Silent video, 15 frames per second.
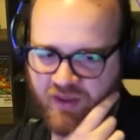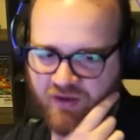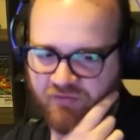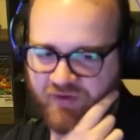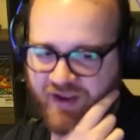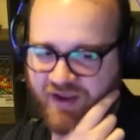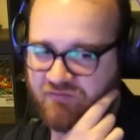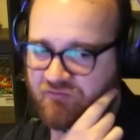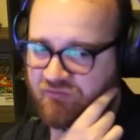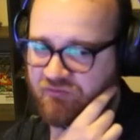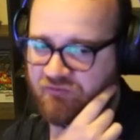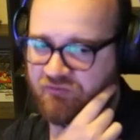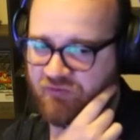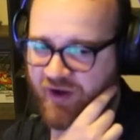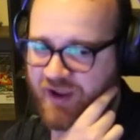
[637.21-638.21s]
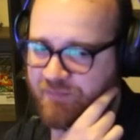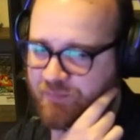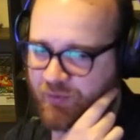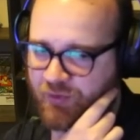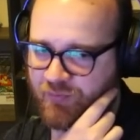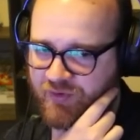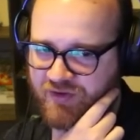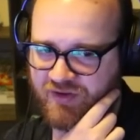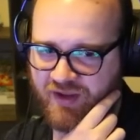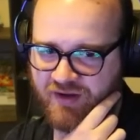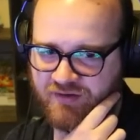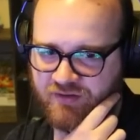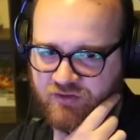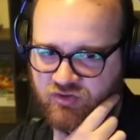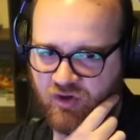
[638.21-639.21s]
If we get Vipered, we could
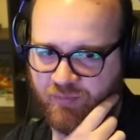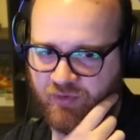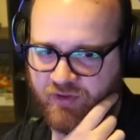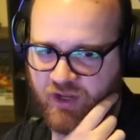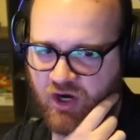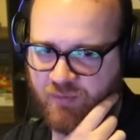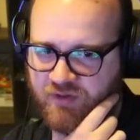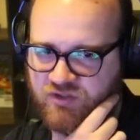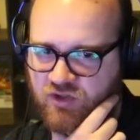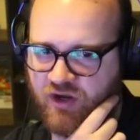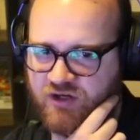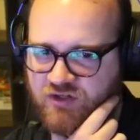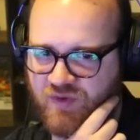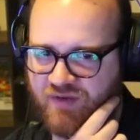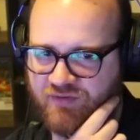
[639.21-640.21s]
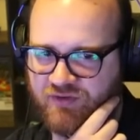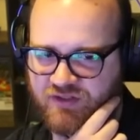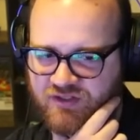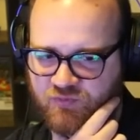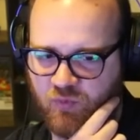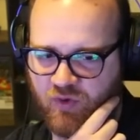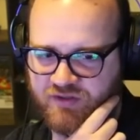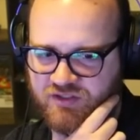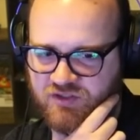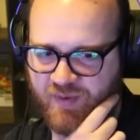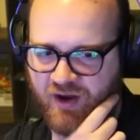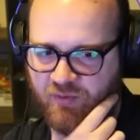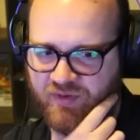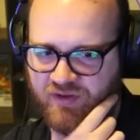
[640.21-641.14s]
get into trouble here, but as long as we have at least 1 spot, we